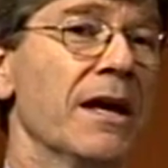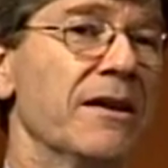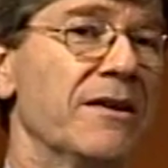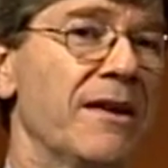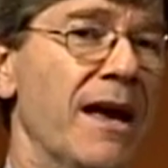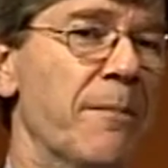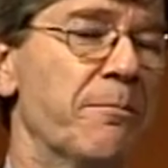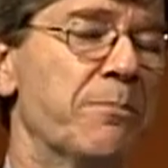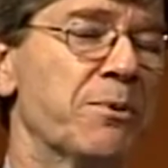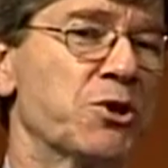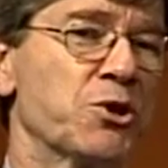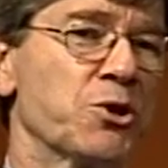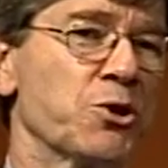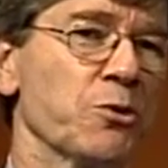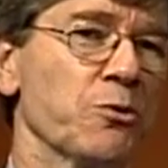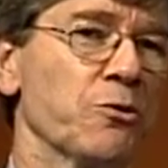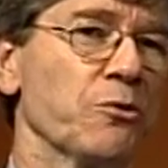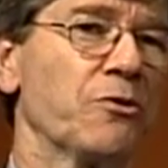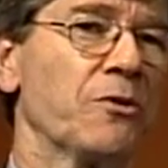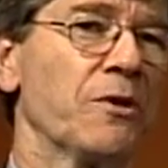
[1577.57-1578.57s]

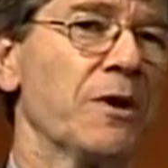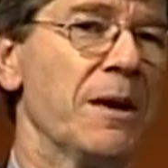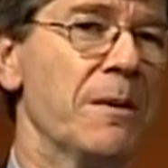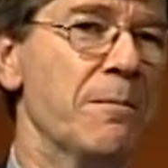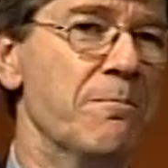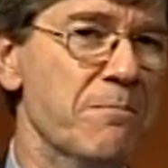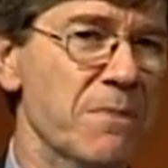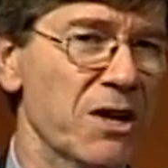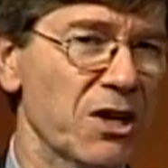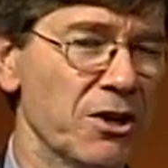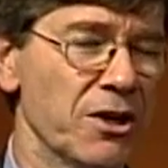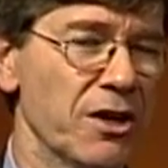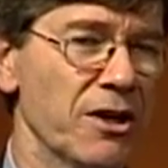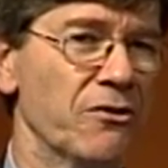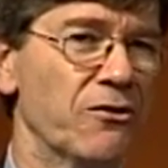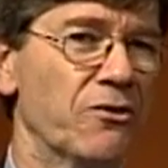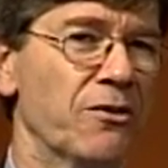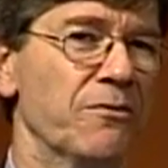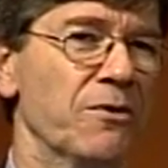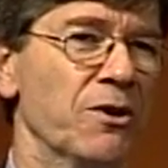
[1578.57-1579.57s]
temperatures
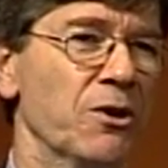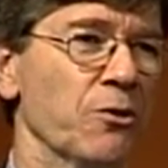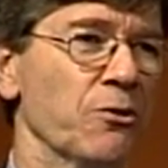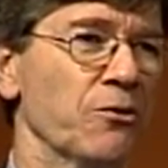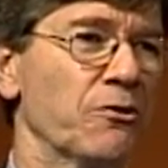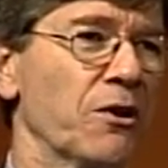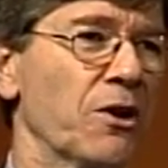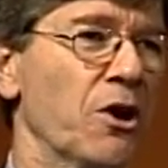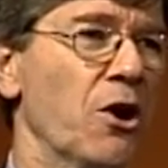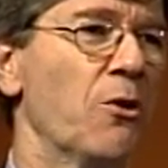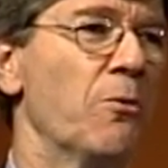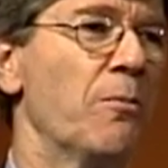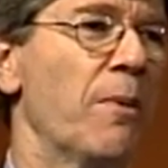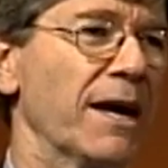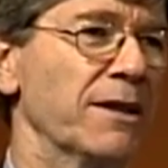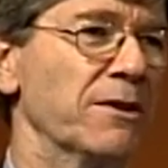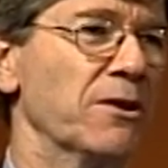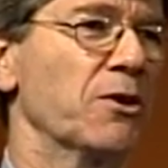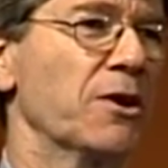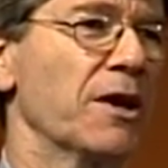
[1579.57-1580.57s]
millions of years ago by
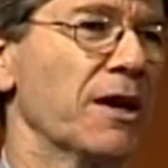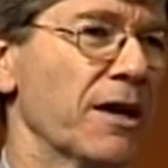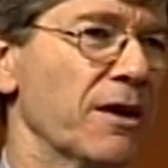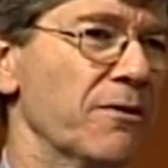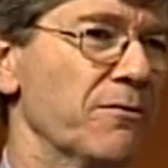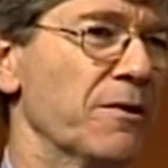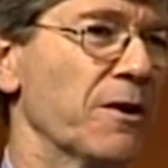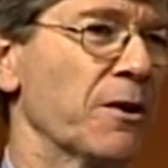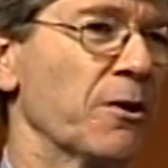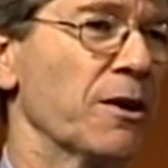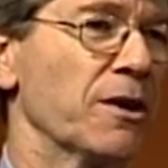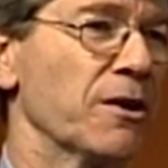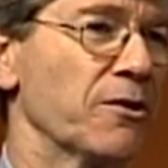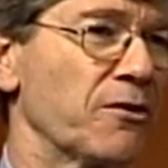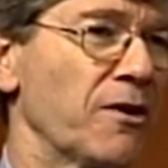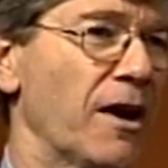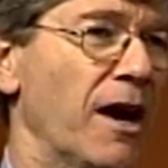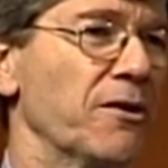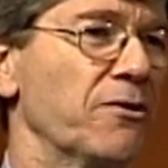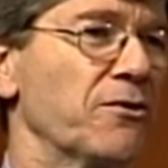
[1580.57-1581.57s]
looking at
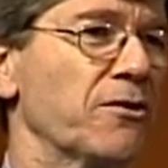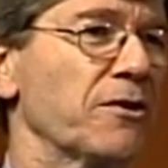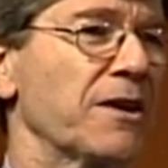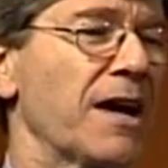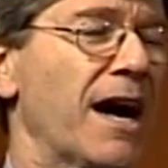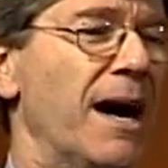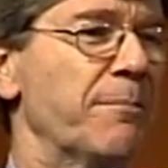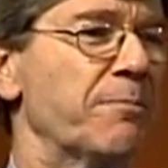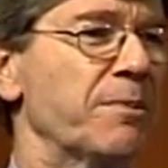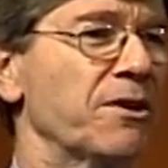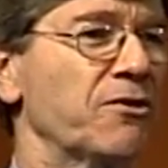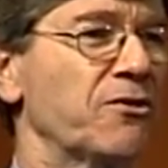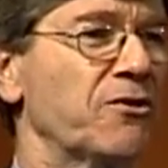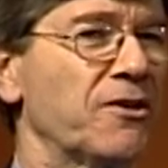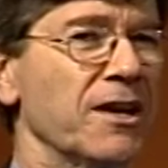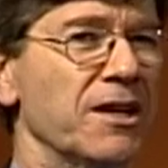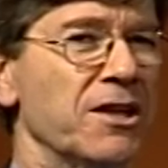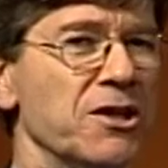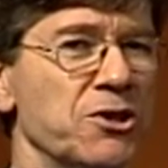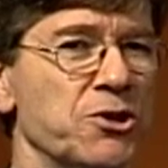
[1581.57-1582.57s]
various isotopic
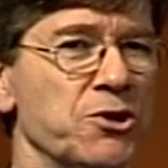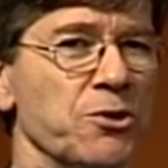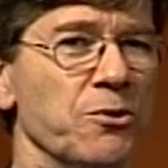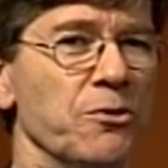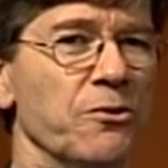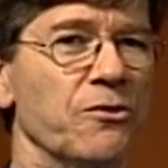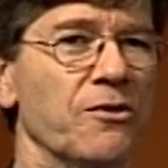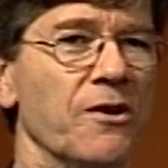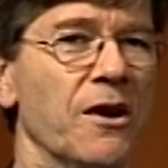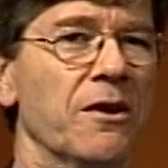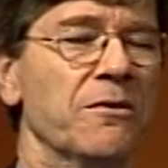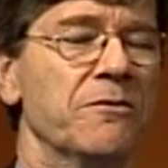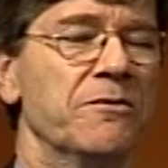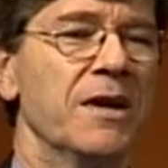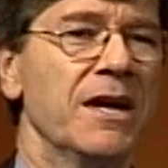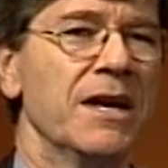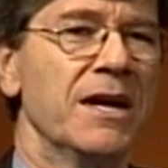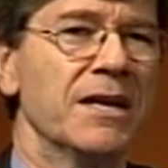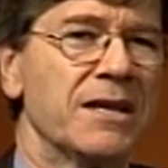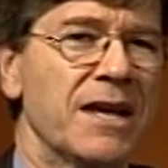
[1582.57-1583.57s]
signatures of
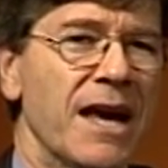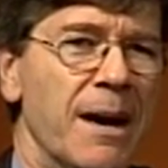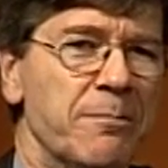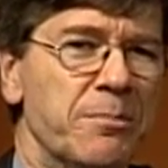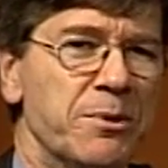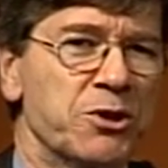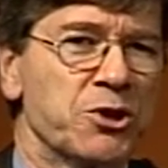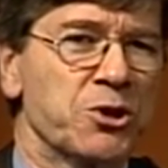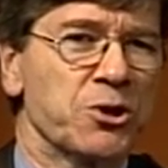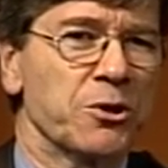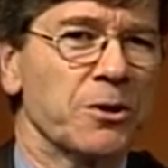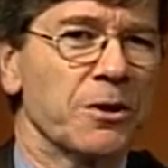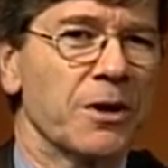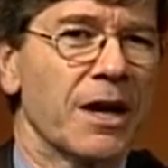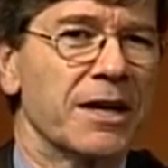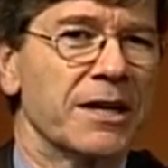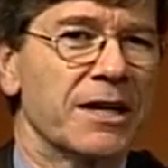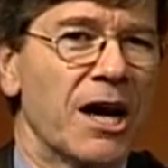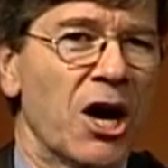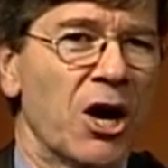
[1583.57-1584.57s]
temperature
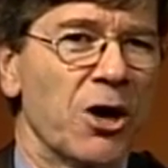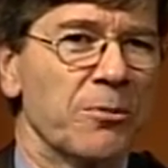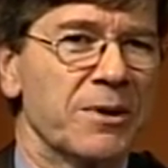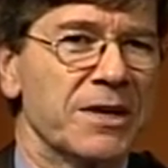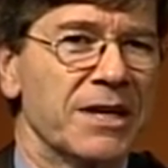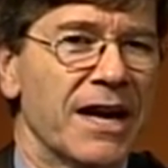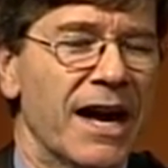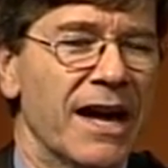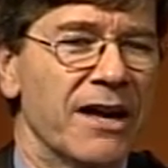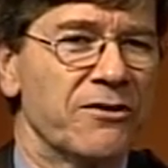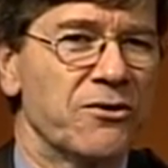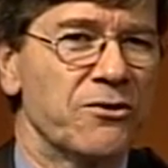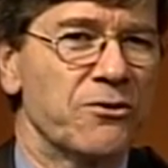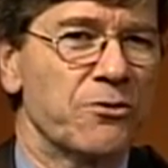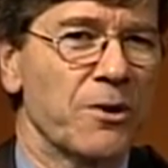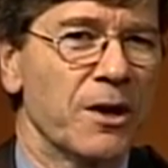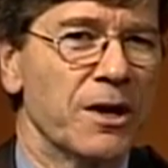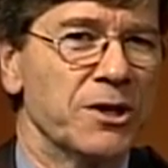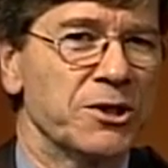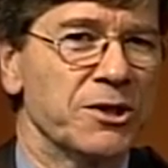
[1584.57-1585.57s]
and carbon
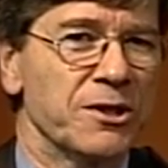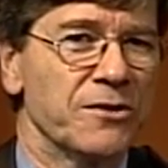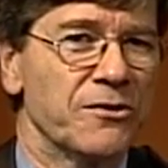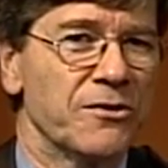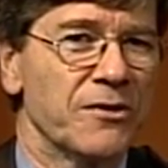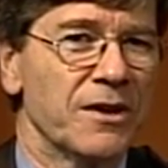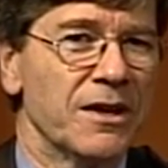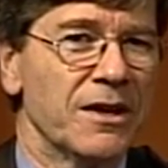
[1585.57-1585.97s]
concentrations,